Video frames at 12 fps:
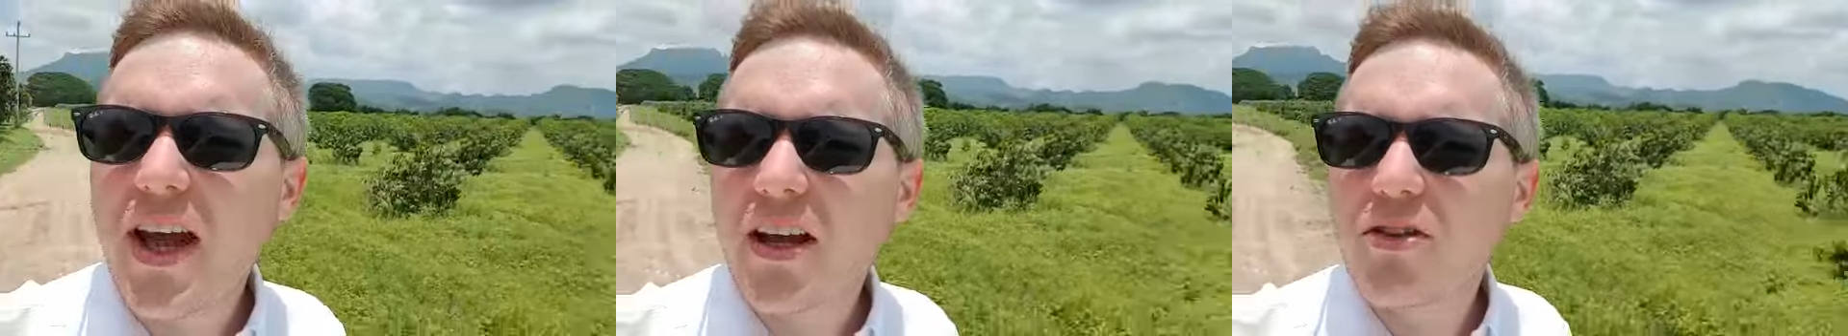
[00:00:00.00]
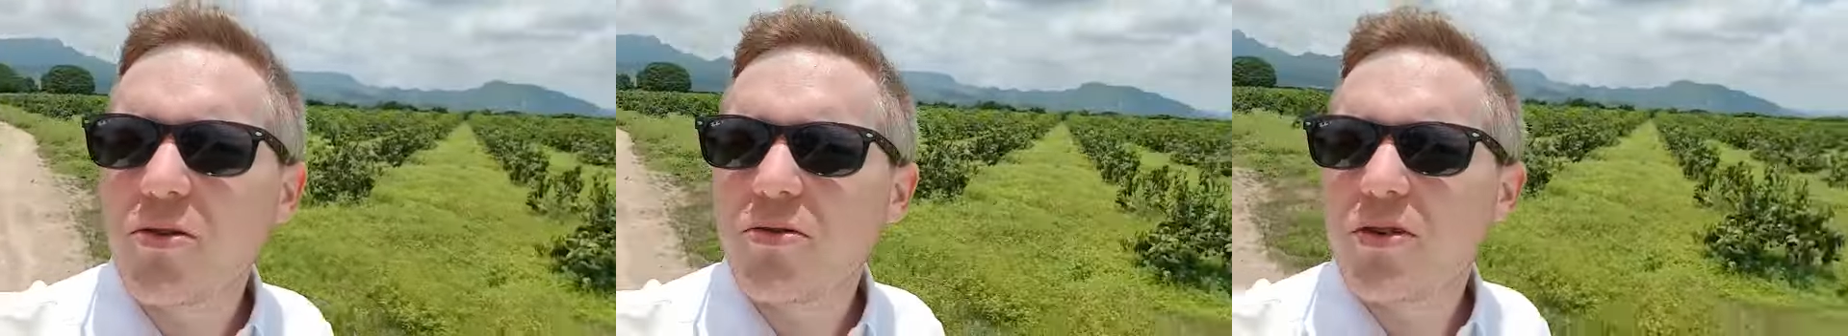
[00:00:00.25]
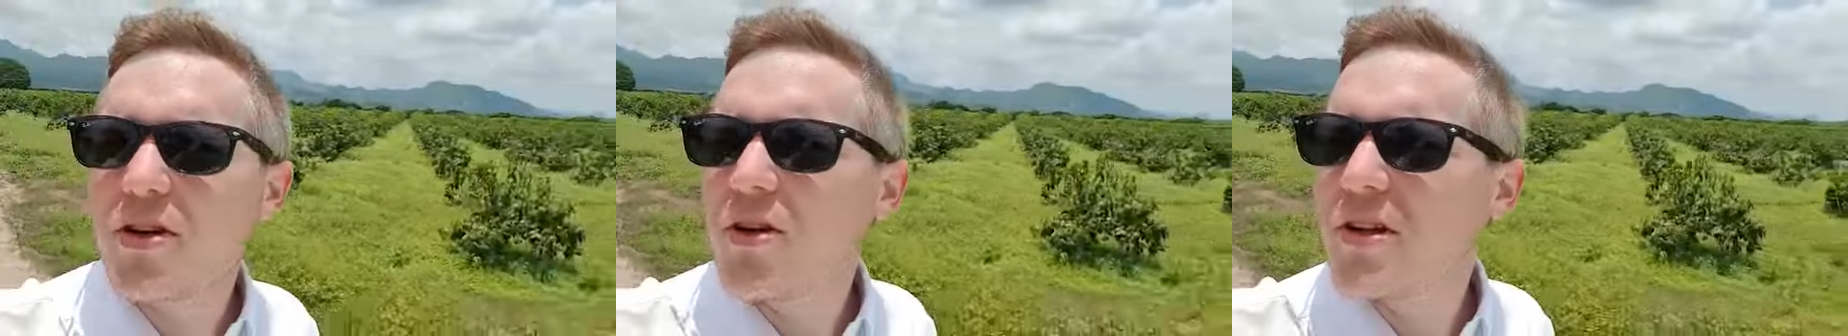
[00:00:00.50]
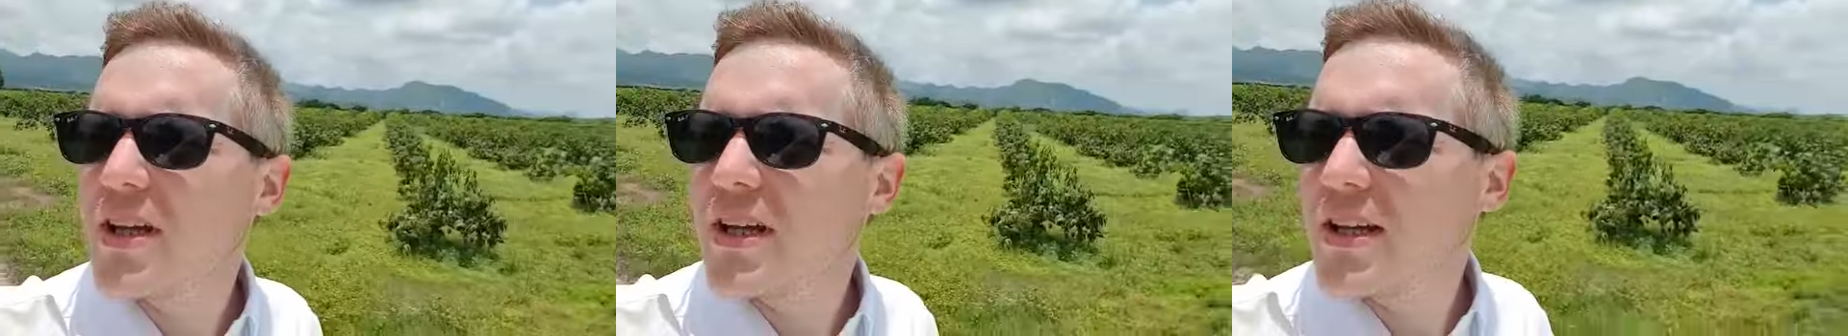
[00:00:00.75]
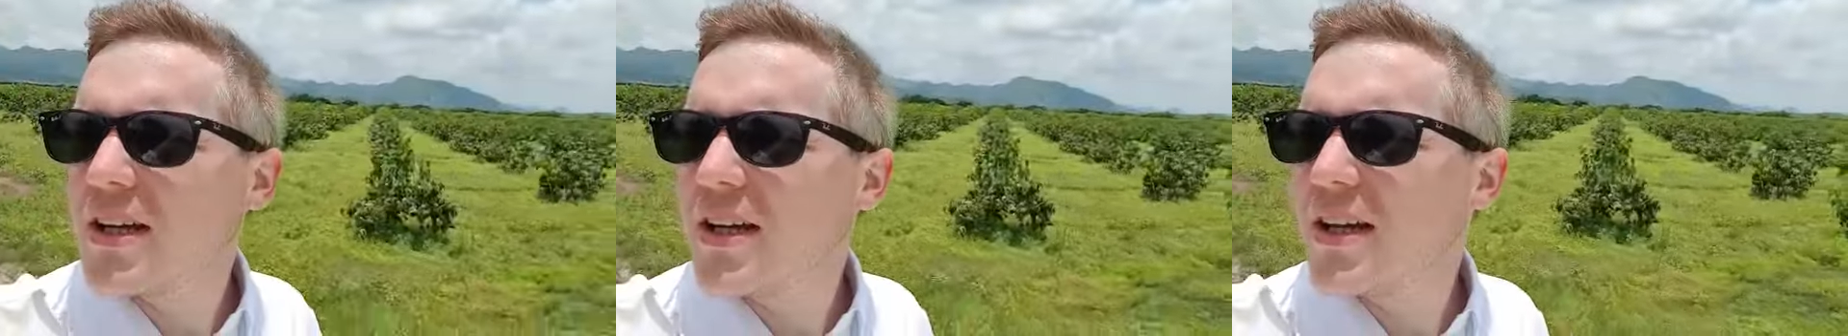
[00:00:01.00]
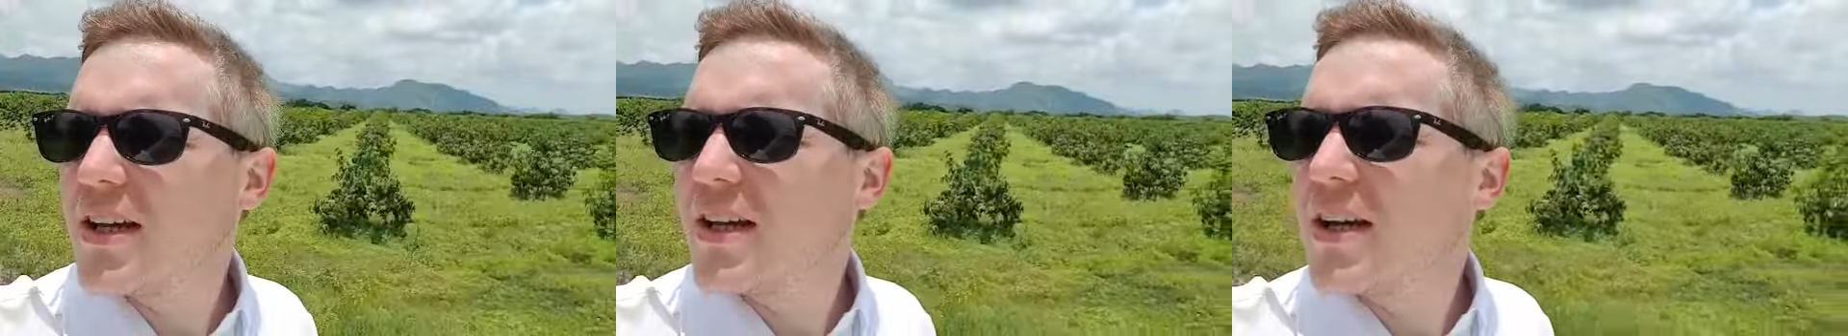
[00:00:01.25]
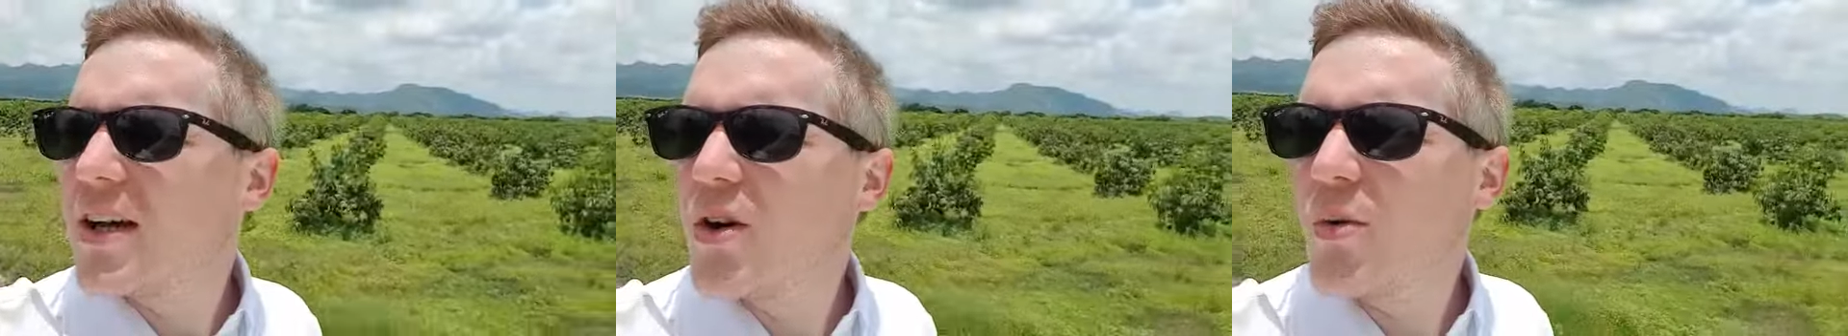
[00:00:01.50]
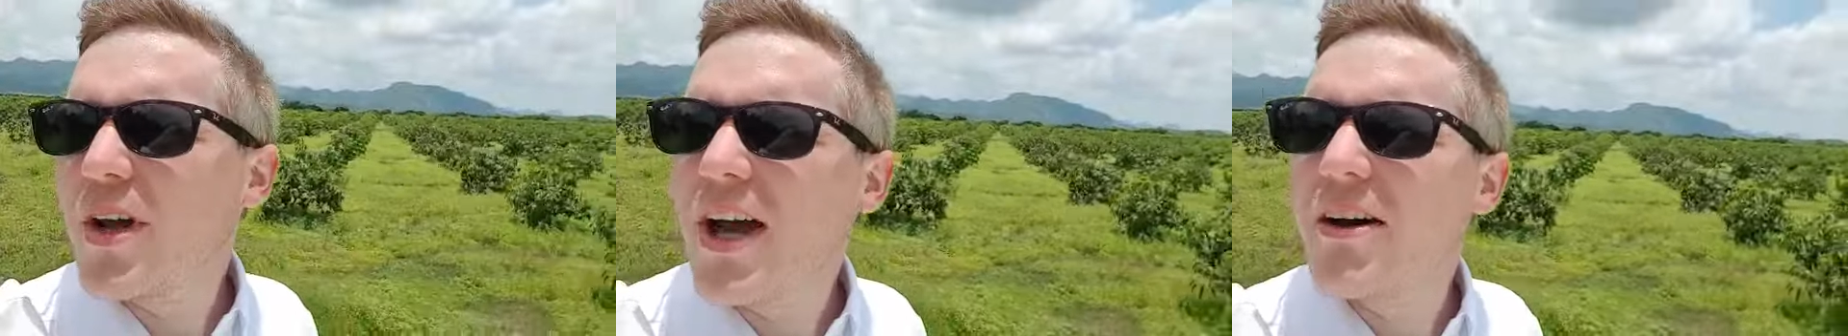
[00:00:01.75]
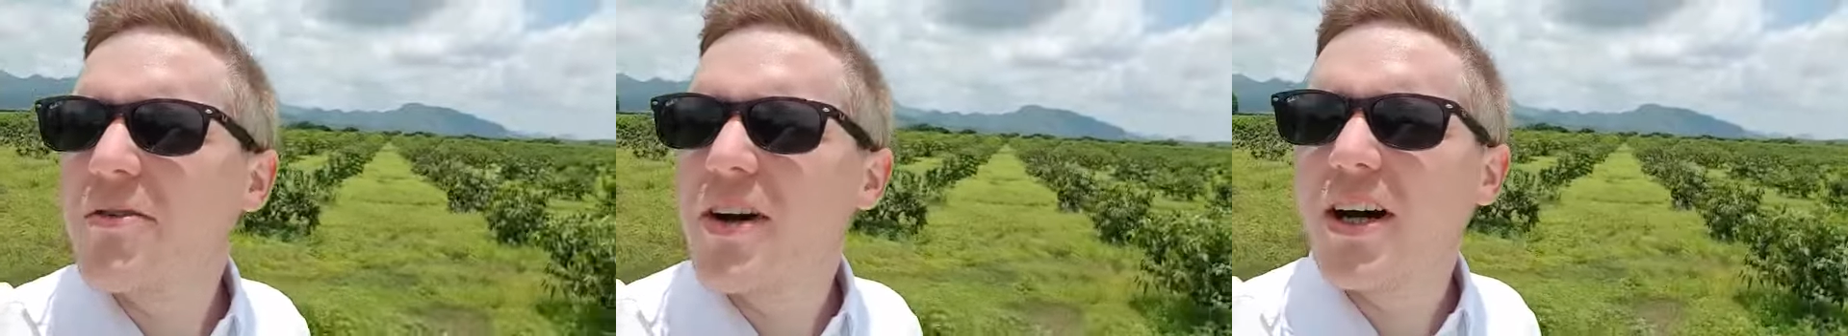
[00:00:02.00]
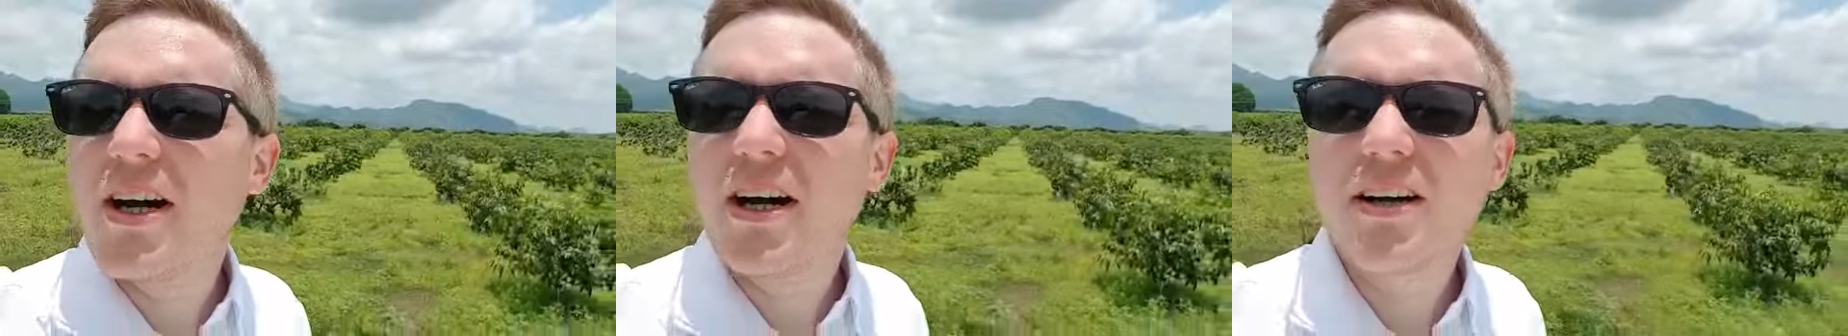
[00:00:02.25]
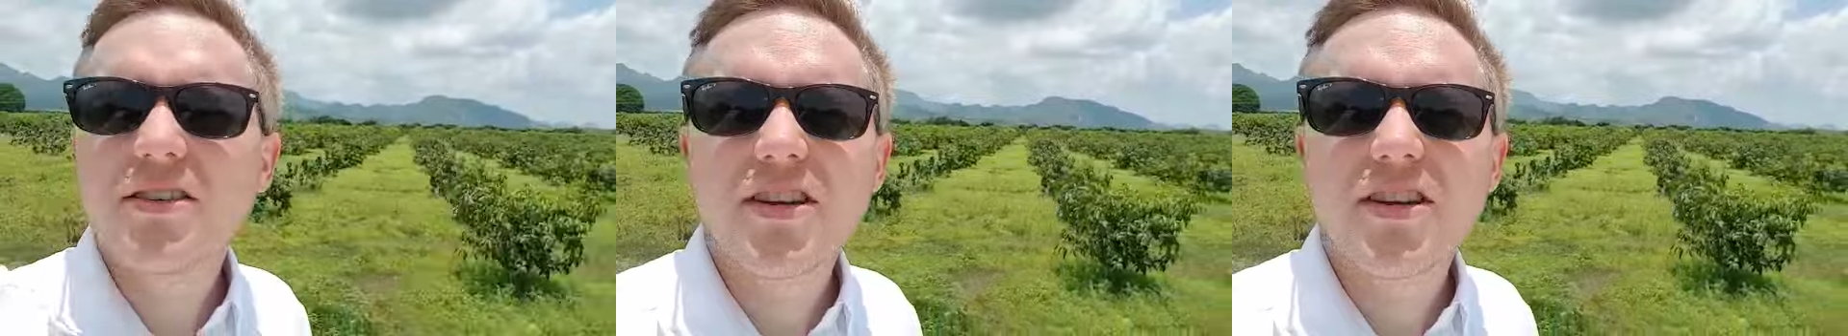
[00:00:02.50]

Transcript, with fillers: hectare field, we have uh,